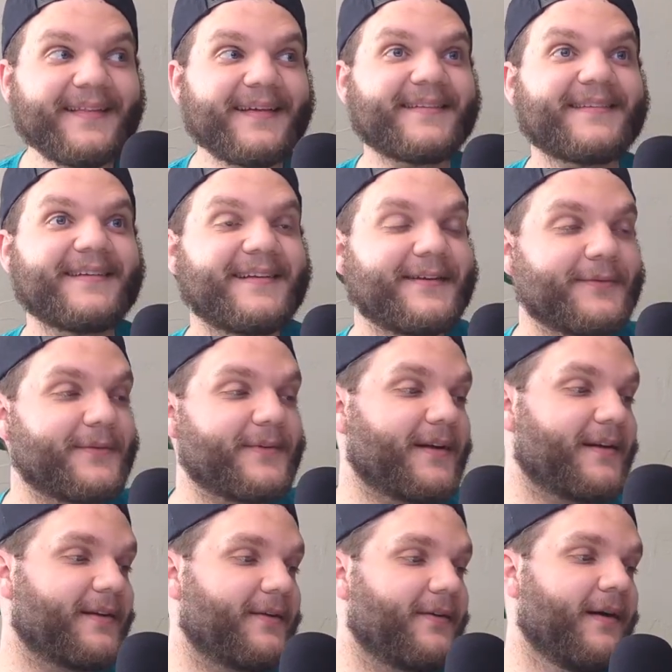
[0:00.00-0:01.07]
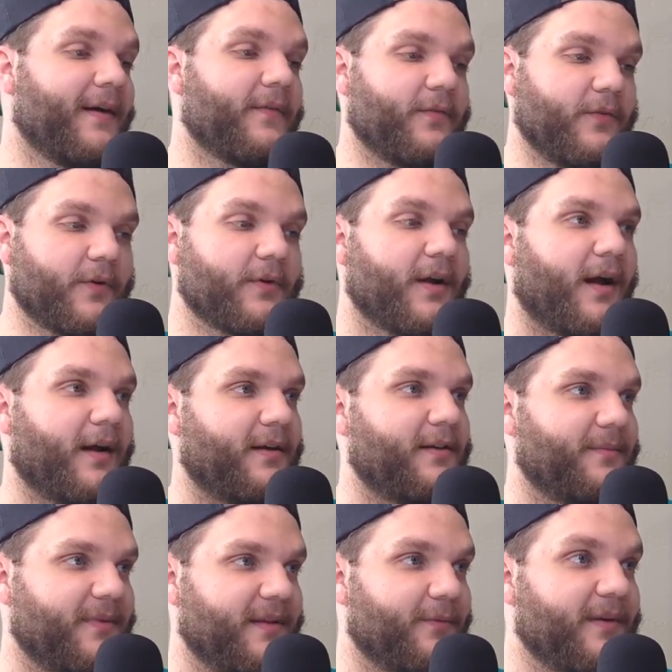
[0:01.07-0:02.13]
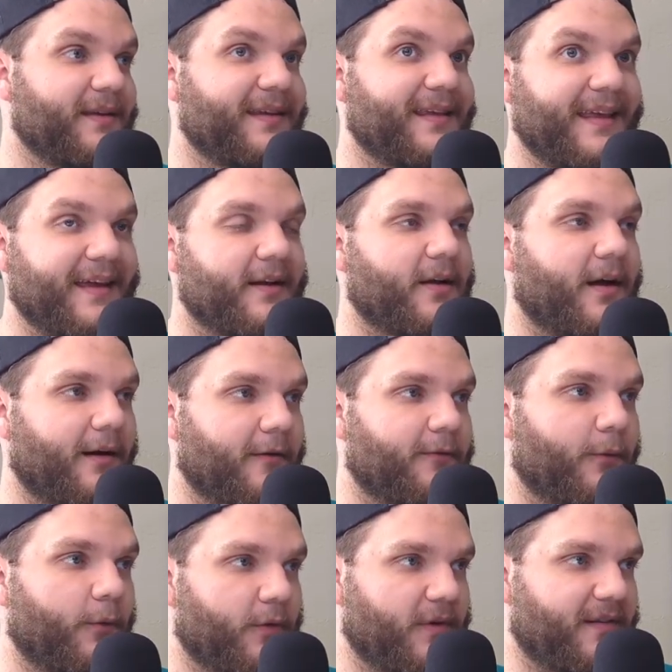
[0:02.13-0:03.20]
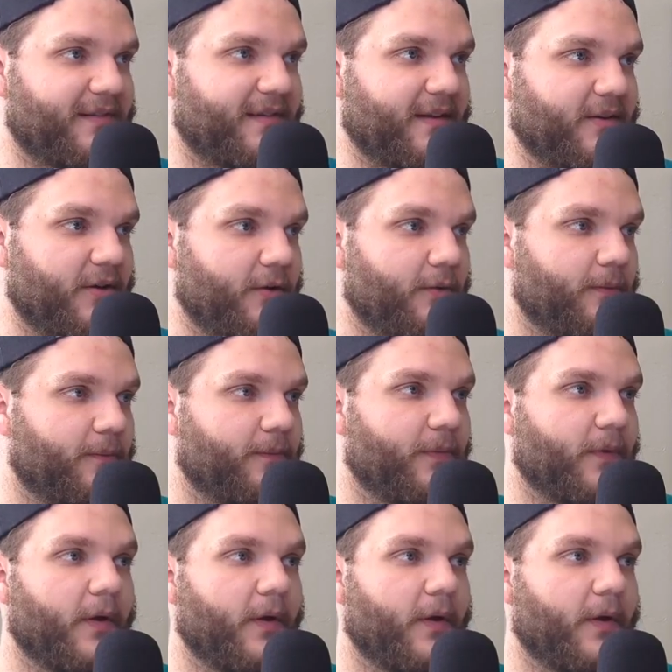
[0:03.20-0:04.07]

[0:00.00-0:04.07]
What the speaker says: They said, "Here's what you got to do. You're not going to be. We cannot afford to send you.